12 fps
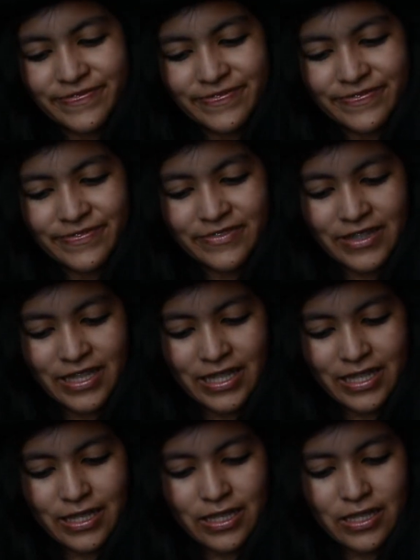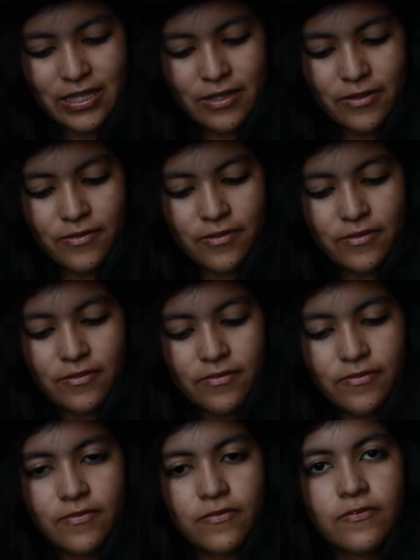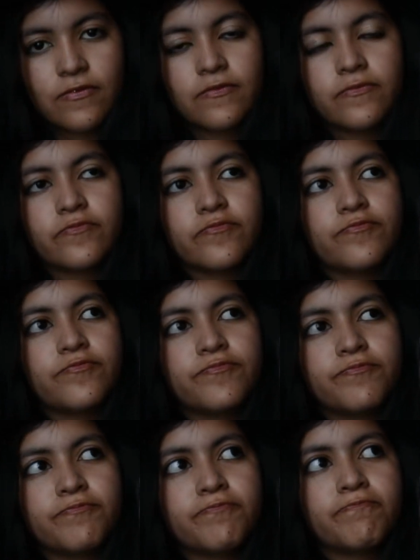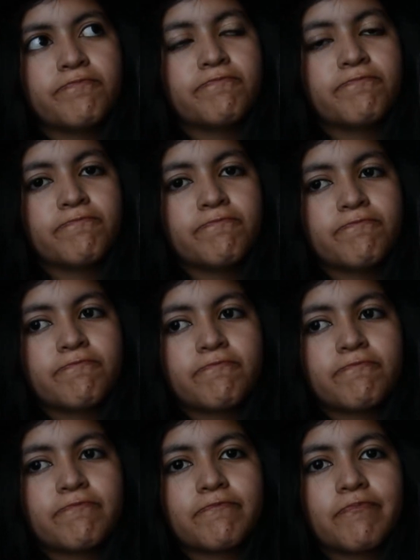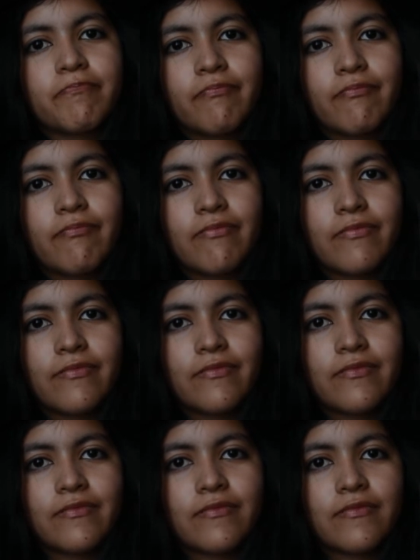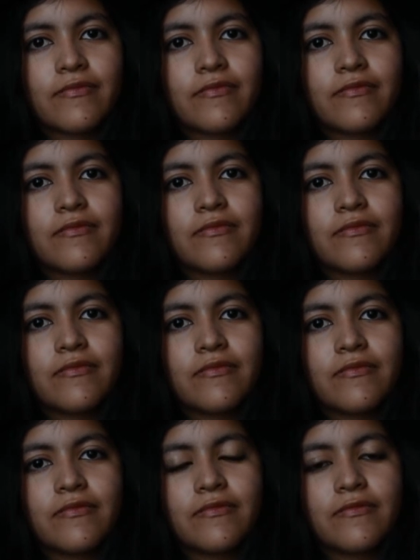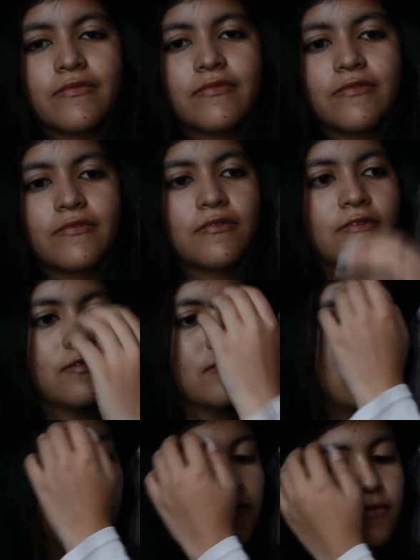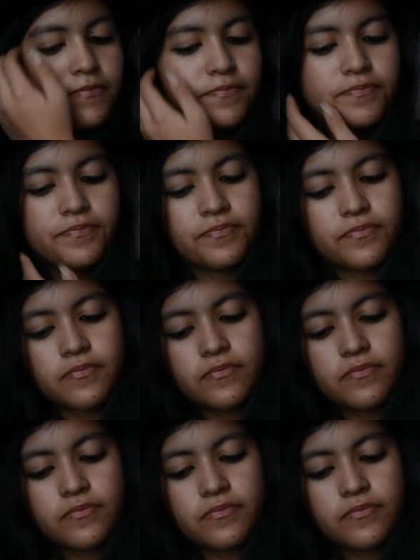(silence)